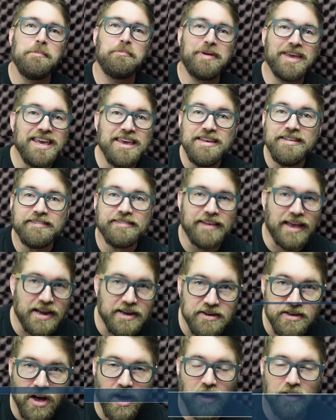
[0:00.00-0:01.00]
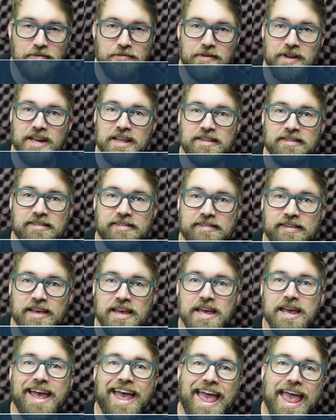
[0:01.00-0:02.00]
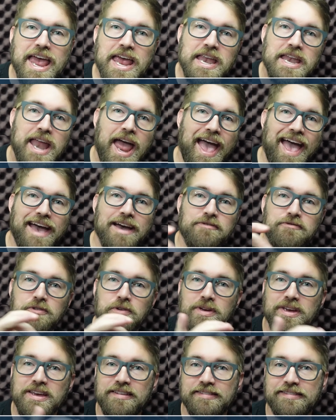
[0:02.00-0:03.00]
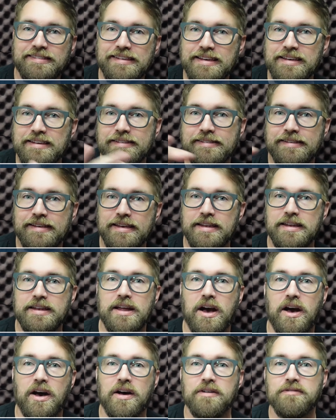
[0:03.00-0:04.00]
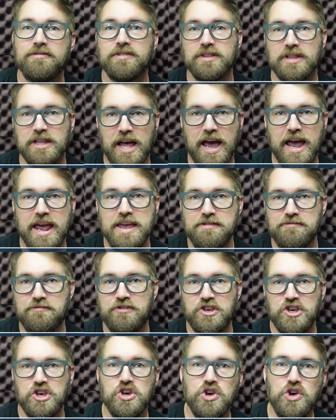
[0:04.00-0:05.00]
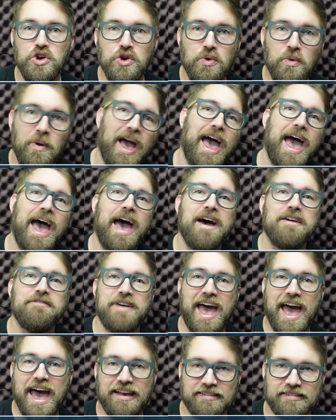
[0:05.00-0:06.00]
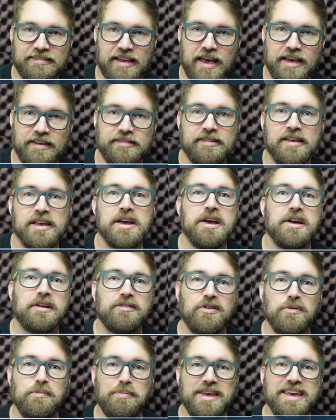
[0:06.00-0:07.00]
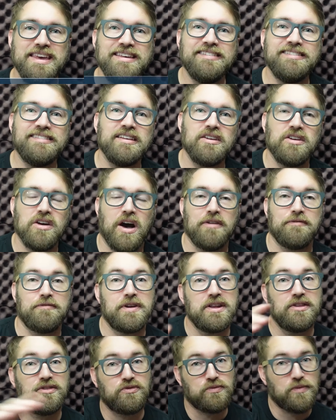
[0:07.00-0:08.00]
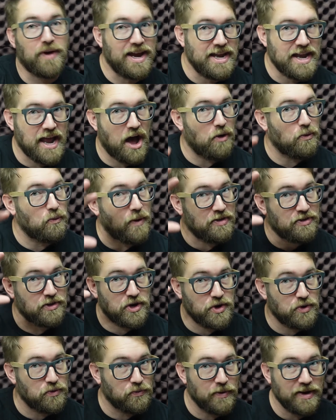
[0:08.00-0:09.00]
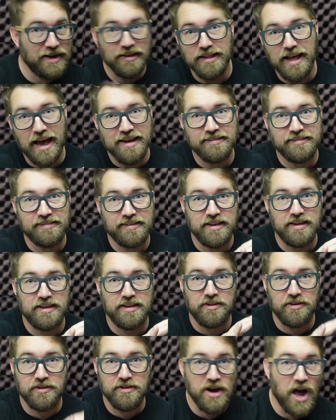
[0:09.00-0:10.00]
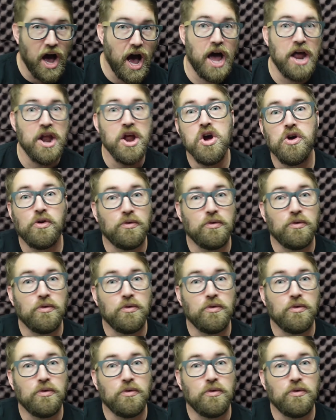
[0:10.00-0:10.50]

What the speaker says: Peace and confidence in every season of life. You have access to peace and confidence right now, whether you realize it or not.